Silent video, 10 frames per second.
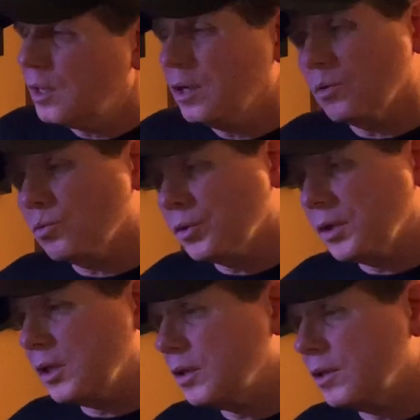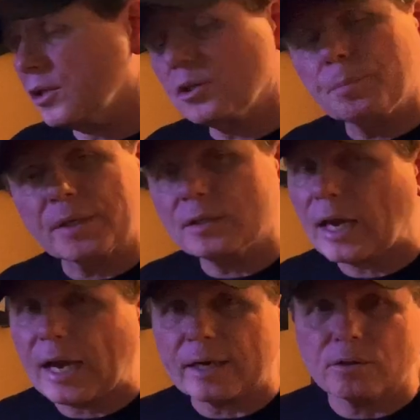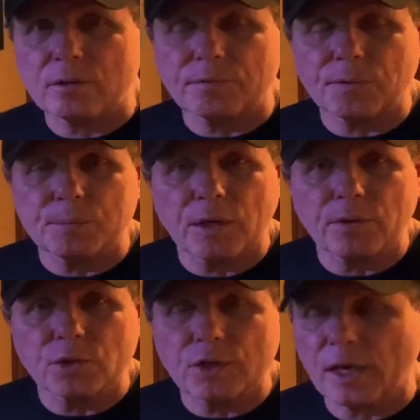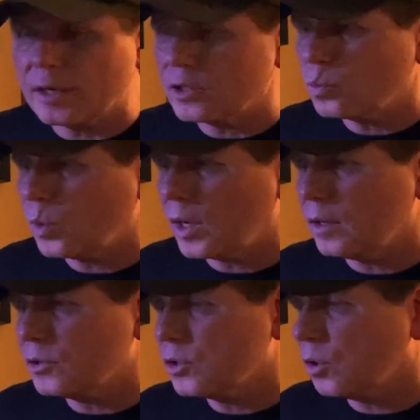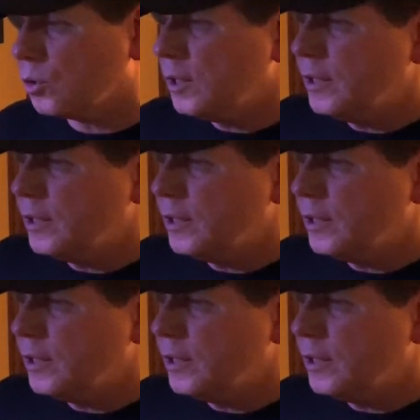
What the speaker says: it really looks spectacular from the other side as well. So